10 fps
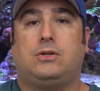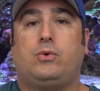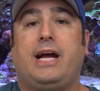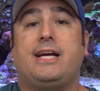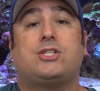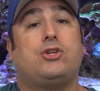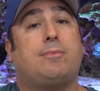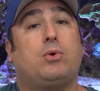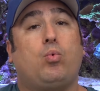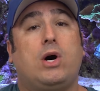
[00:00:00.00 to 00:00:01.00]
Okay, so
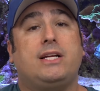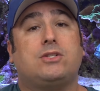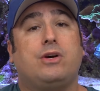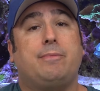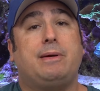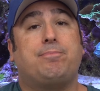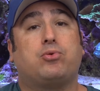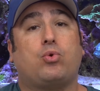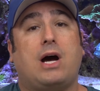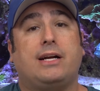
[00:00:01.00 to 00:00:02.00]
number 1 is going to be
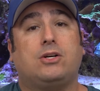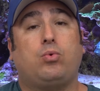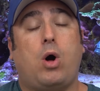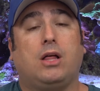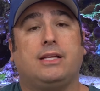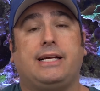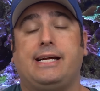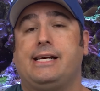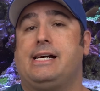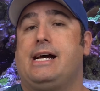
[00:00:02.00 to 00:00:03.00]
product quality.